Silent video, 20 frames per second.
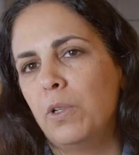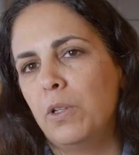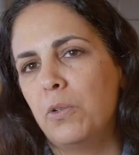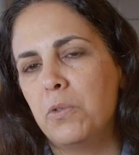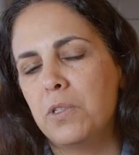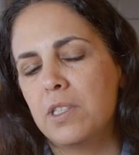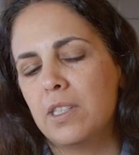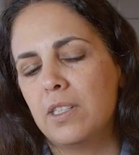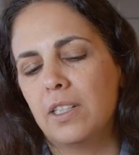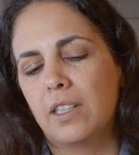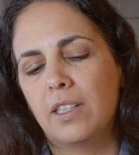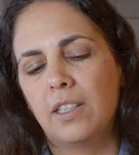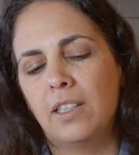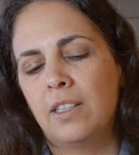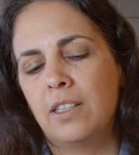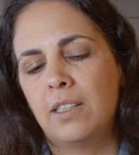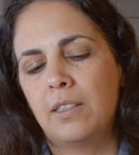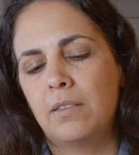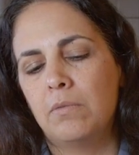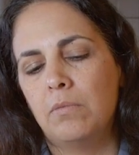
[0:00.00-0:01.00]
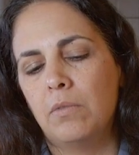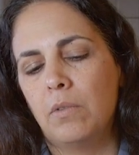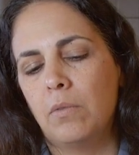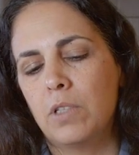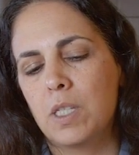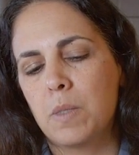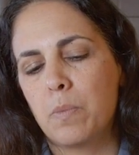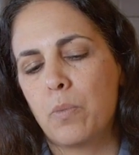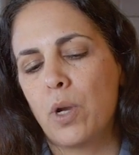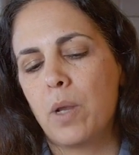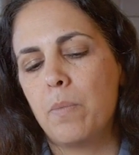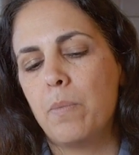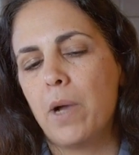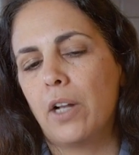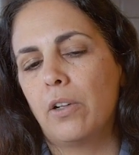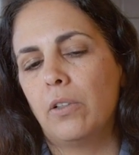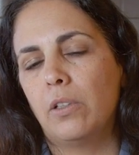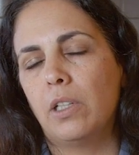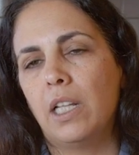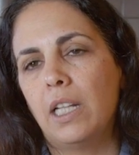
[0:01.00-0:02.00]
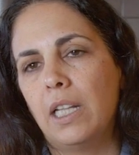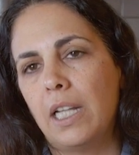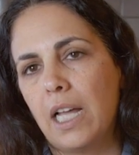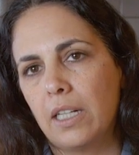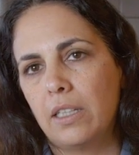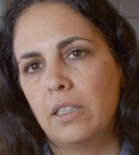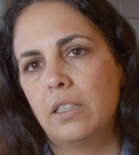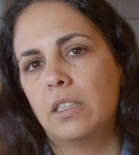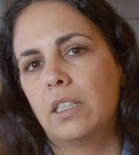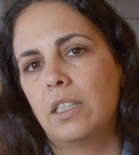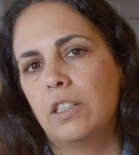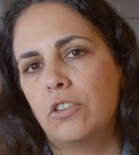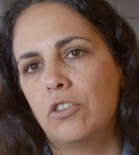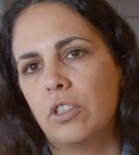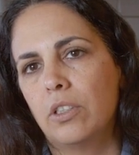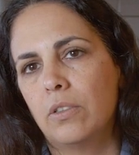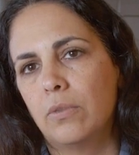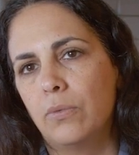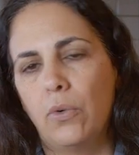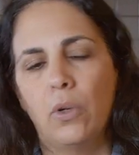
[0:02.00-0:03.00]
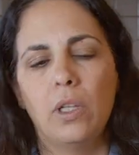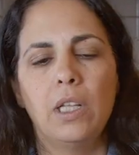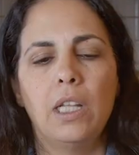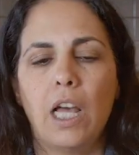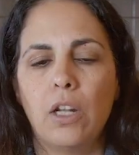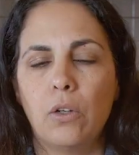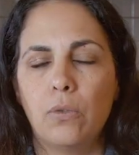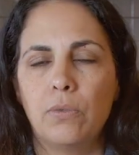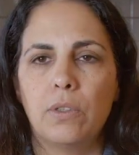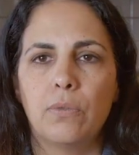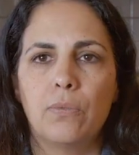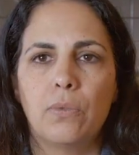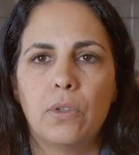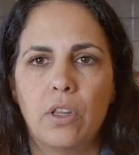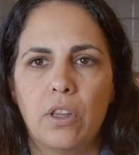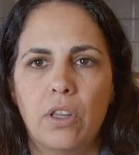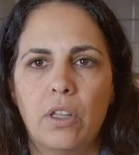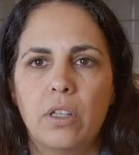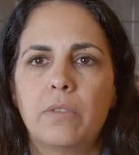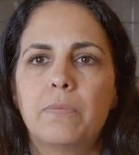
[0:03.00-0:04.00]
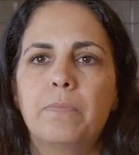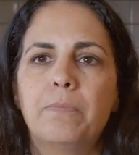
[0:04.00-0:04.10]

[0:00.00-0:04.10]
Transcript: use in a spray bottle a lot in the kitchen for a lot of different things.